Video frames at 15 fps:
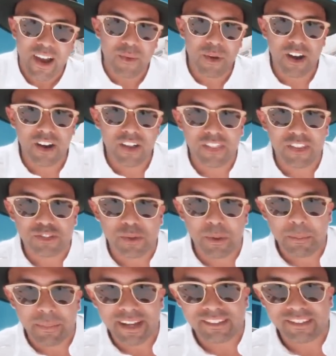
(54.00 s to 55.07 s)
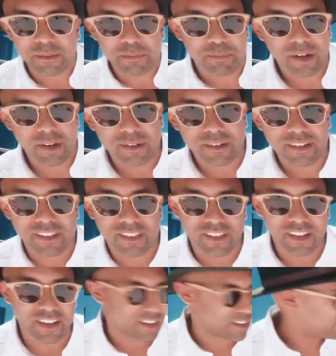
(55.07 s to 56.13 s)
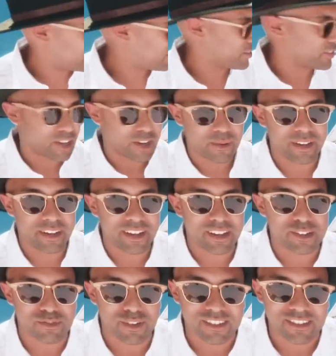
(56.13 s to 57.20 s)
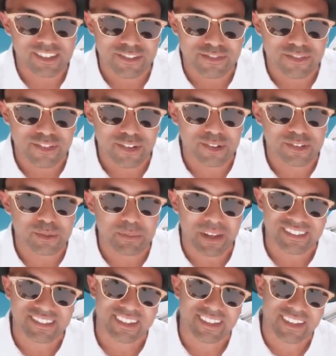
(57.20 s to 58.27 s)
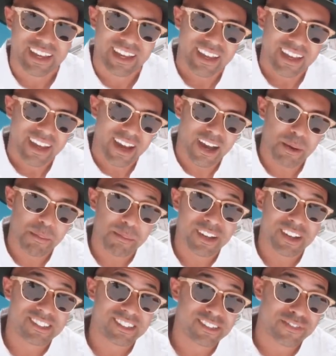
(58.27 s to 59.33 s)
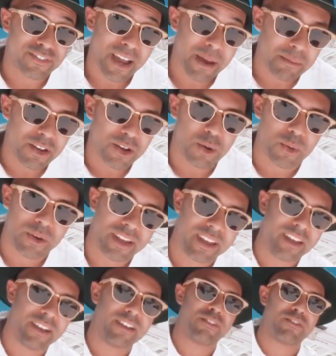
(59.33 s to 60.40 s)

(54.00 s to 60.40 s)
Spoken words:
We're on this amazing boat that Chloe has rented for Sebastian because his family are all here